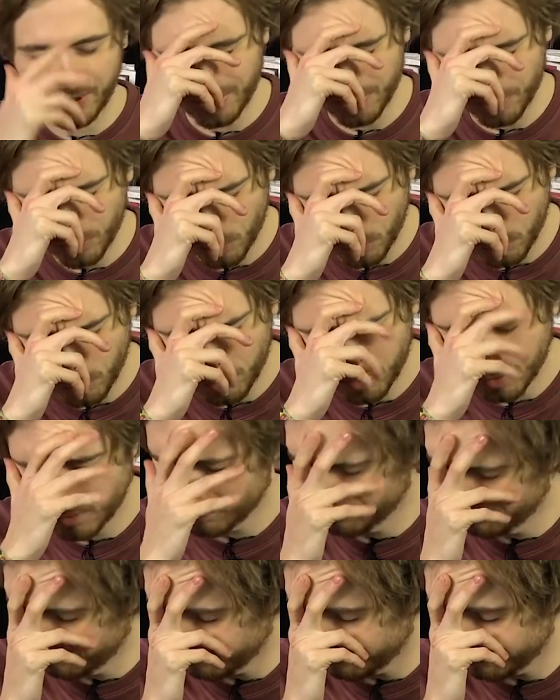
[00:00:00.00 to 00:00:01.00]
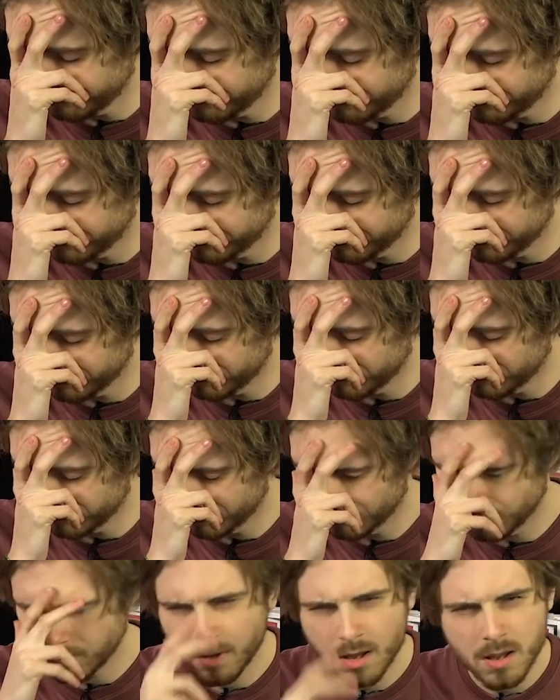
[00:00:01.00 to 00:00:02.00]

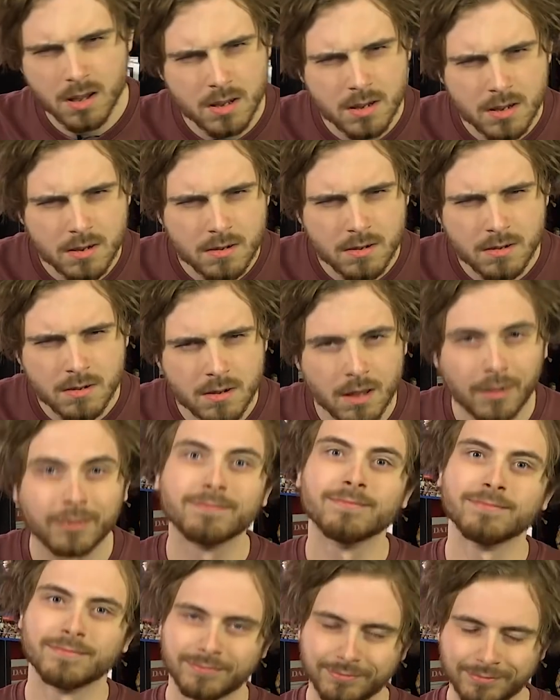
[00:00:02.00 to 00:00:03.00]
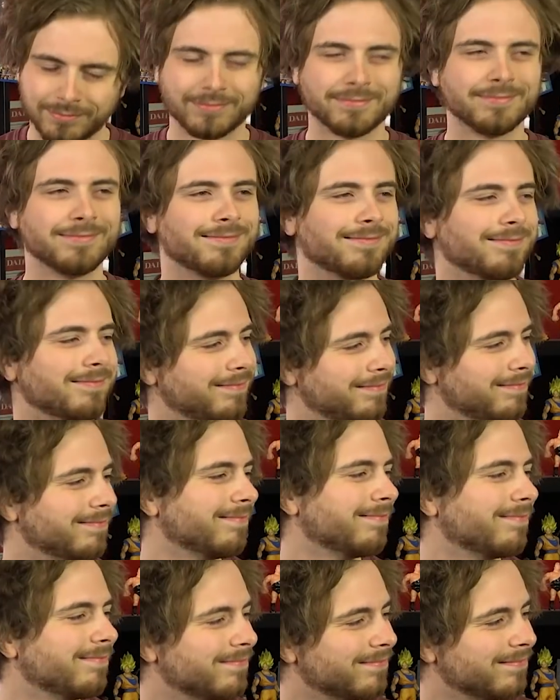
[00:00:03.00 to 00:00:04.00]

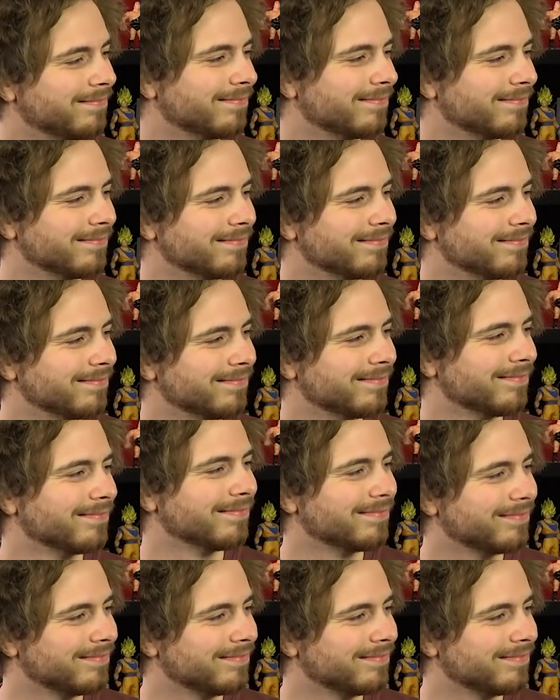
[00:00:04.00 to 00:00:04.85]
(not speaking)